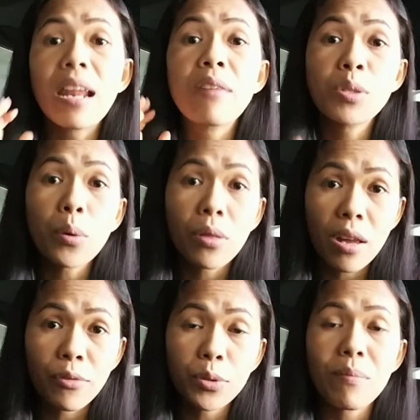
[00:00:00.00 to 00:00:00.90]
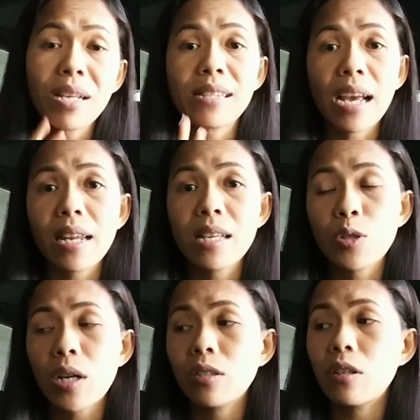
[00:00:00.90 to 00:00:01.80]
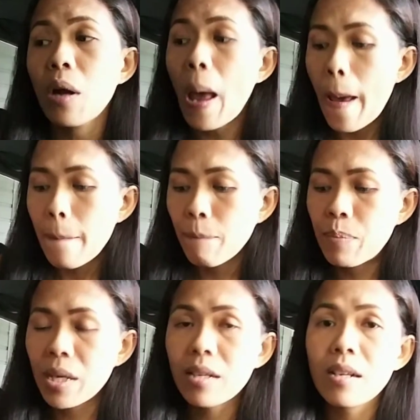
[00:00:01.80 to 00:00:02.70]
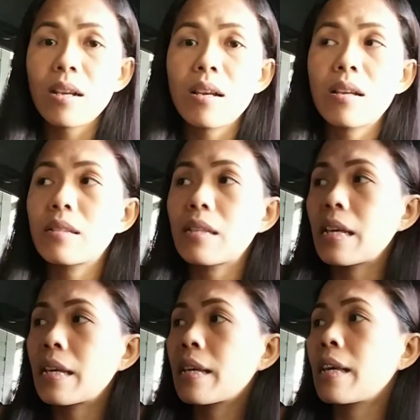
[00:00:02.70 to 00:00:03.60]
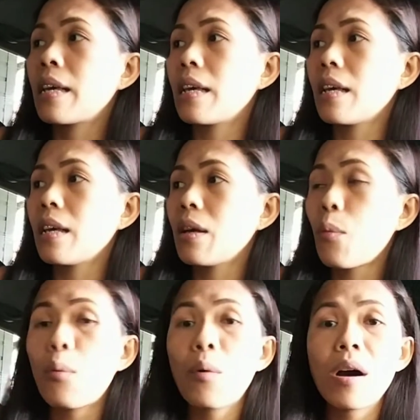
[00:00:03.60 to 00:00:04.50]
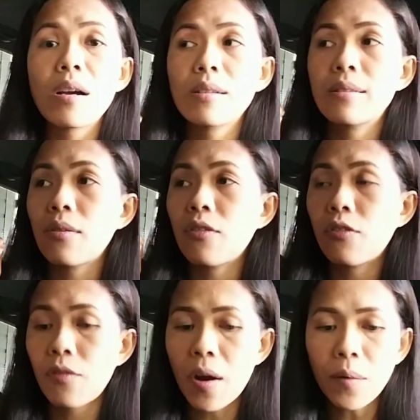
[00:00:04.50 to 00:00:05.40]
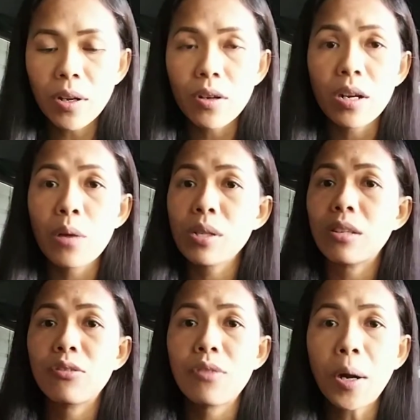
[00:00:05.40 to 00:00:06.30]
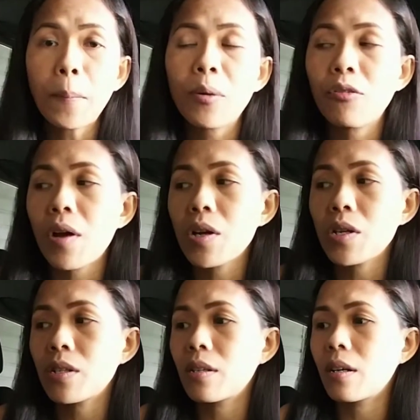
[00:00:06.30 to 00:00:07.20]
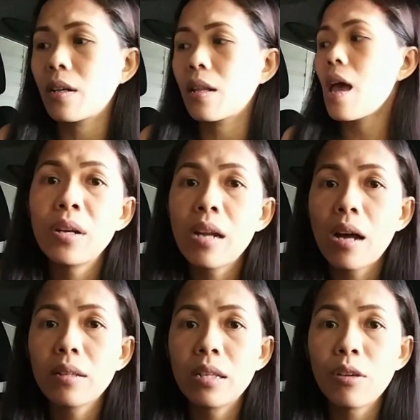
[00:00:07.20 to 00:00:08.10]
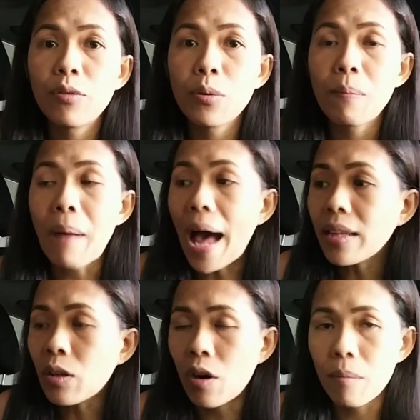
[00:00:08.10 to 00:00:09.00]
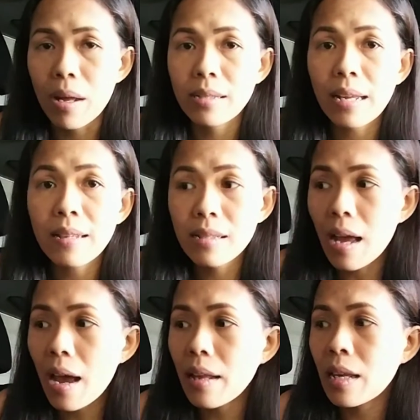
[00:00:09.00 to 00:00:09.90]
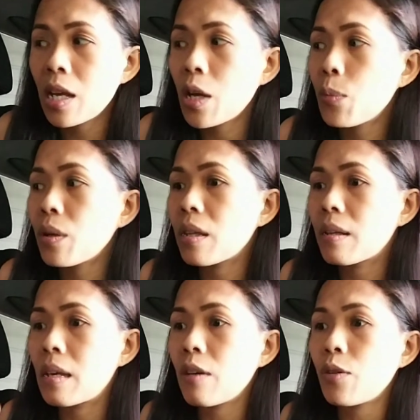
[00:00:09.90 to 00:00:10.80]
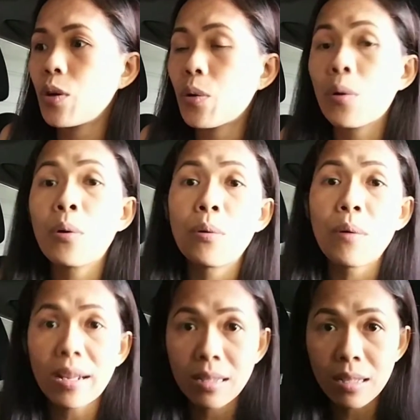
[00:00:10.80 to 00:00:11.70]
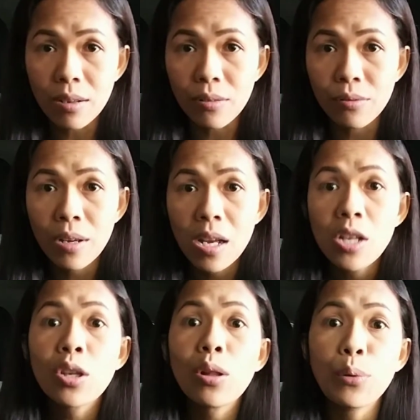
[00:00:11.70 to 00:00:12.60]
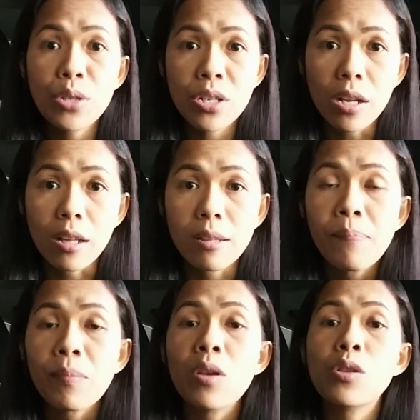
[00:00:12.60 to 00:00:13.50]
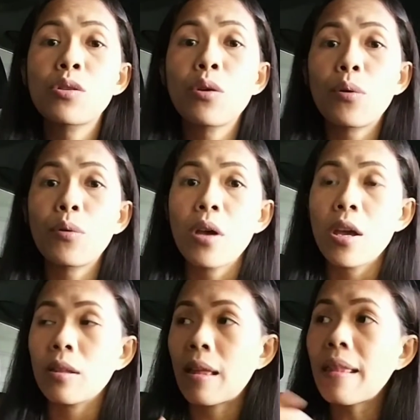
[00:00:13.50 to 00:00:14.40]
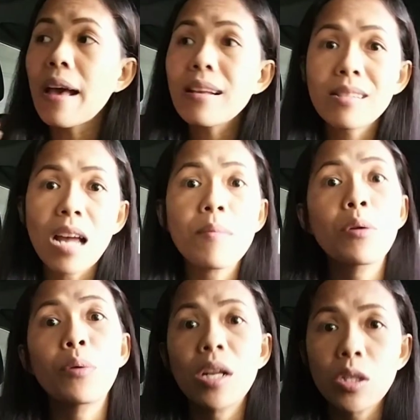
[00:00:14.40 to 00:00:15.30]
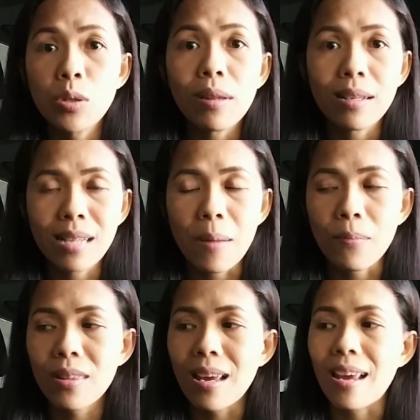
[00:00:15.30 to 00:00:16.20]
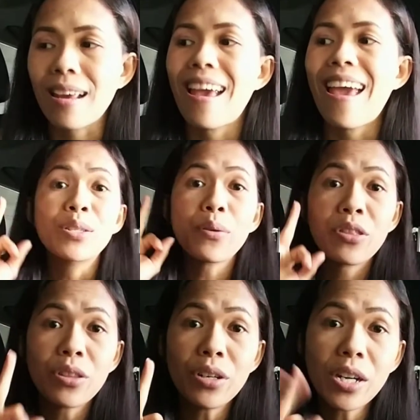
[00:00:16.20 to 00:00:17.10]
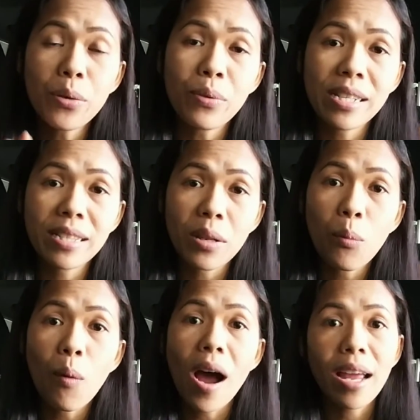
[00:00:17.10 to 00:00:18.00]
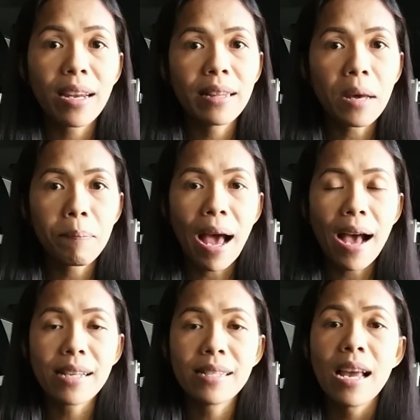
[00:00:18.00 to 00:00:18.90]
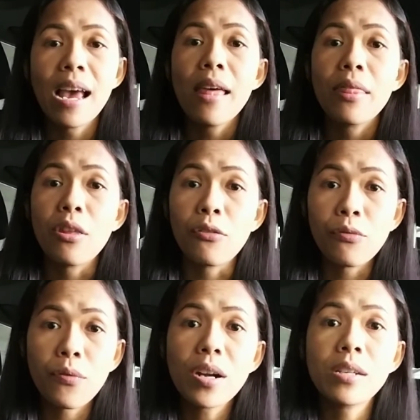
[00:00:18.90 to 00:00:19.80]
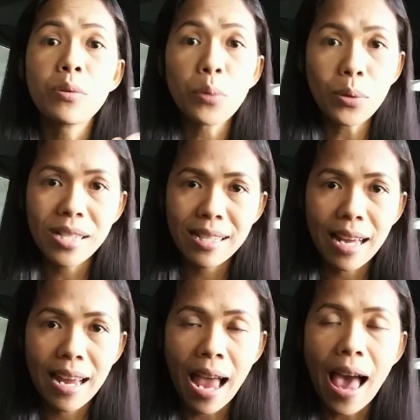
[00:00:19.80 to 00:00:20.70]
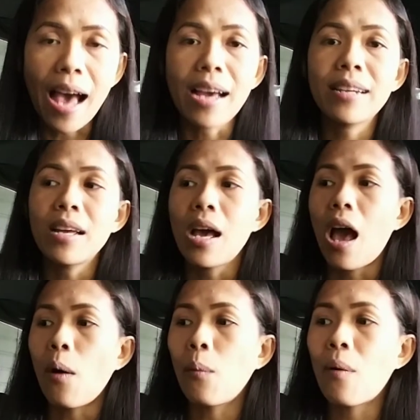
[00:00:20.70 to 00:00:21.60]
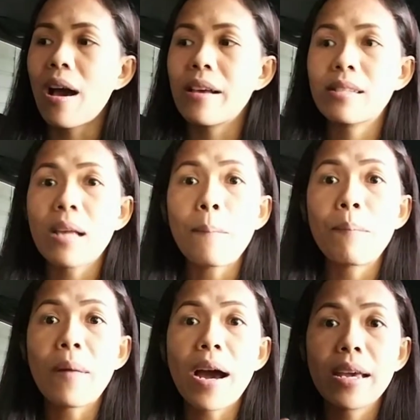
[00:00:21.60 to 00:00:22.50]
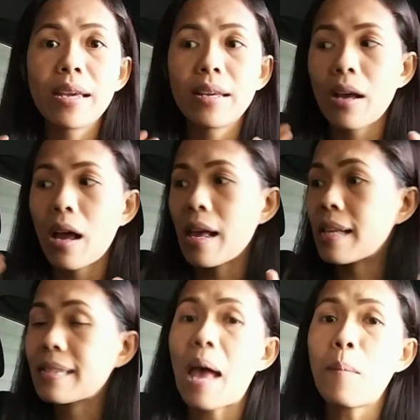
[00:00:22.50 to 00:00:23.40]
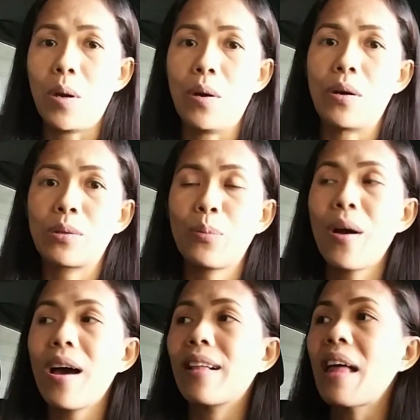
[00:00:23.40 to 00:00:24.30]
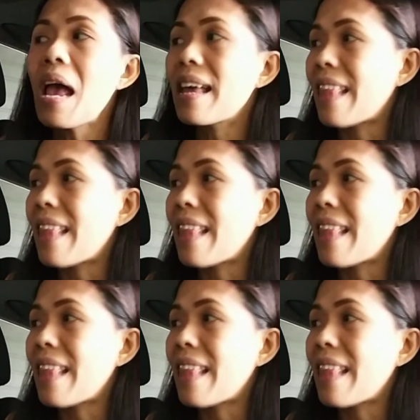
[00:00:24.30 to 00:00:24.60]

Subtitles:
And I'm so thankful to my second instructor because he was very good. He was very professional. He would not give you bad comments. Instead, he would give you corrective solution. So the next time you wouldn't do the same thing. So third reason why I did not pass the first road test I had was my examiner as well.